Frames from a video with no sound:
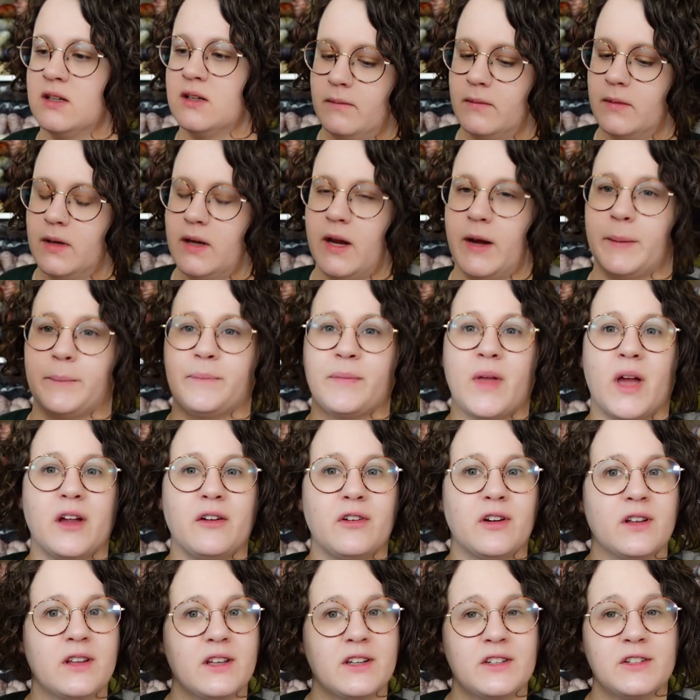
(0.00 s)
Yeah, I
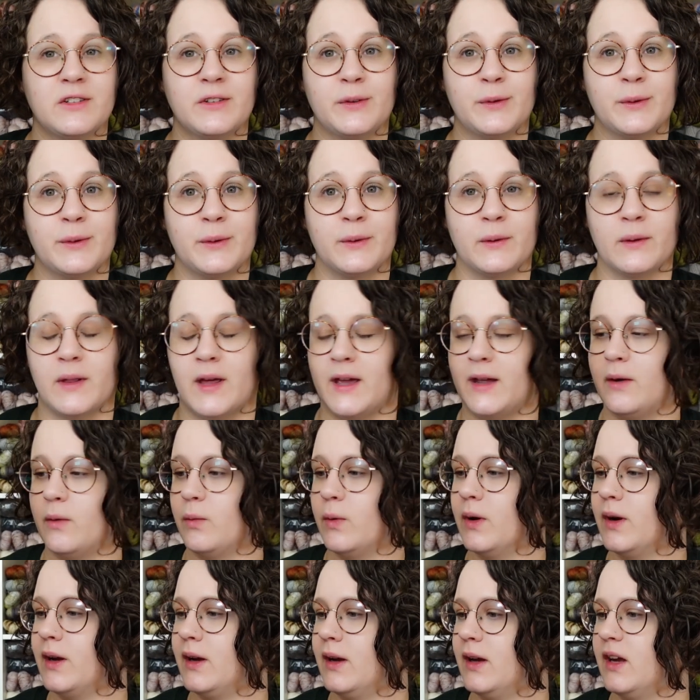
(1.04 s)
really do like
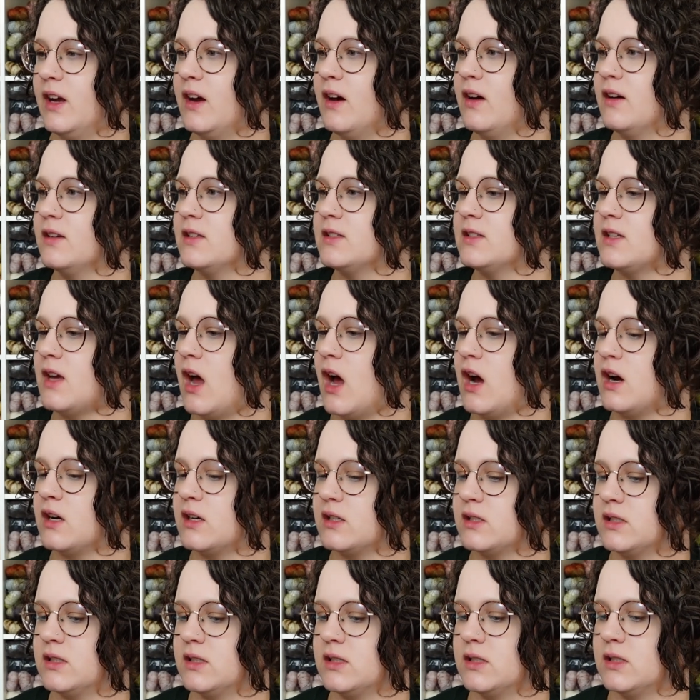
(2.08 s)
working on
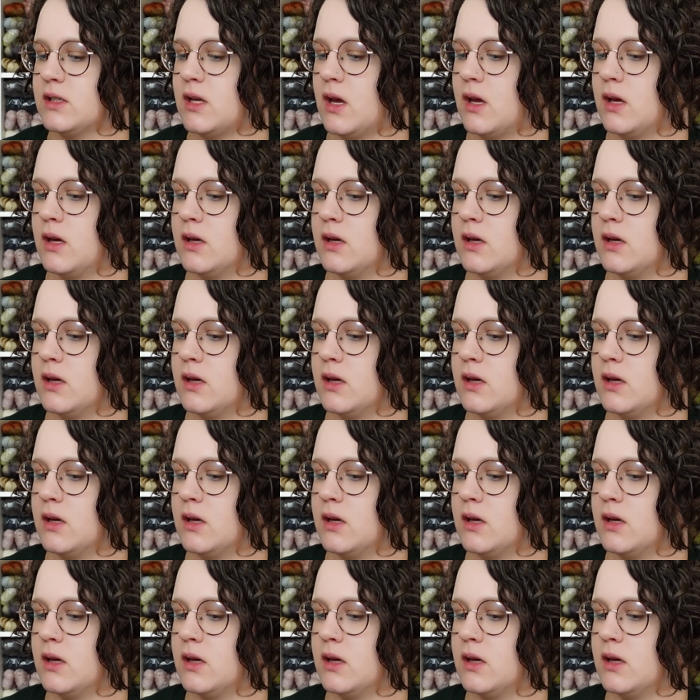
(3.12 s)
socks.